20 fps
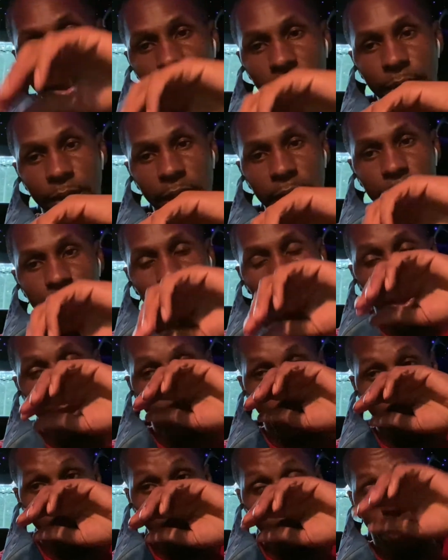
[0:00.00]
of it,
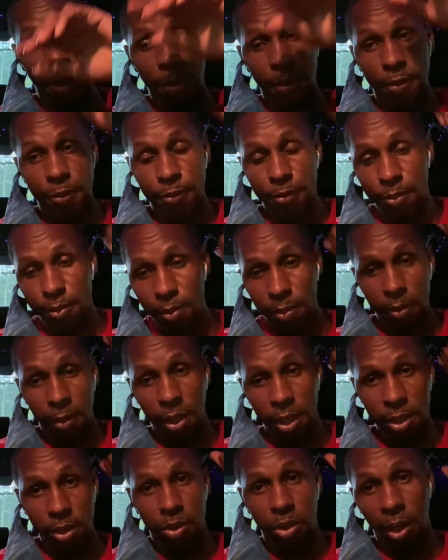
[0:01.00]
of
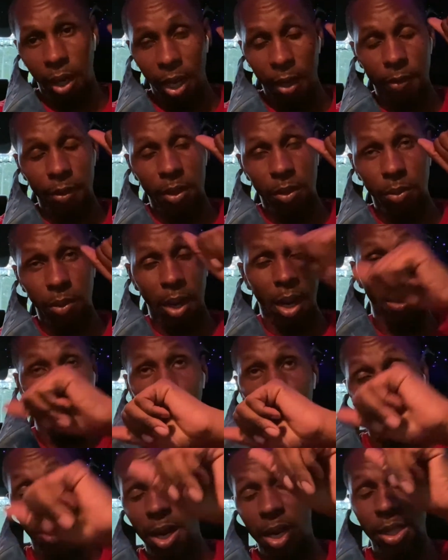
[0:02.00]
me driving
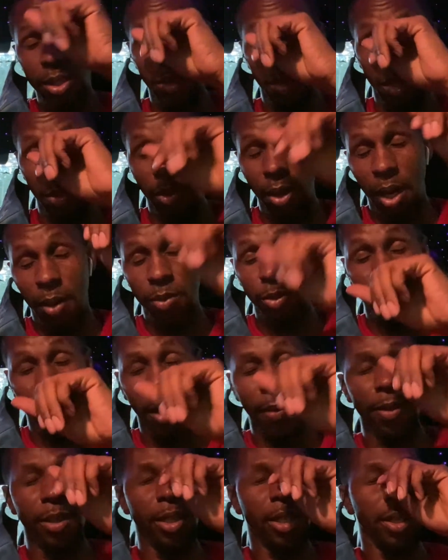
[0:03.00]
while it's on, when I'm
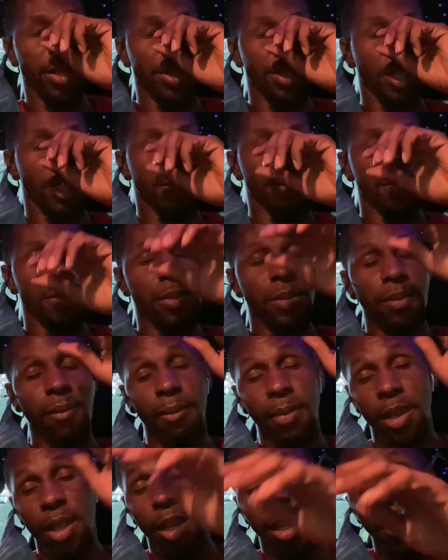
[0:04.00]
driving and
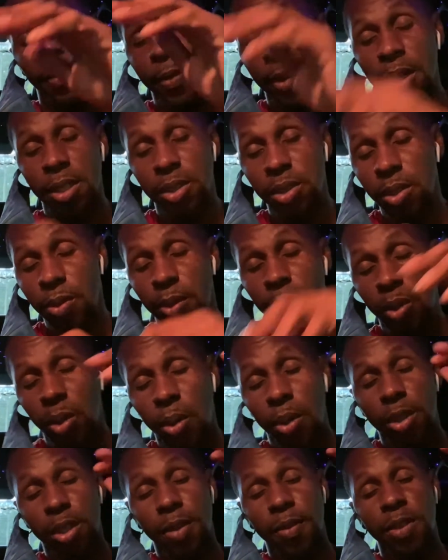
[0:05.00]
everything. I've got to do the recording of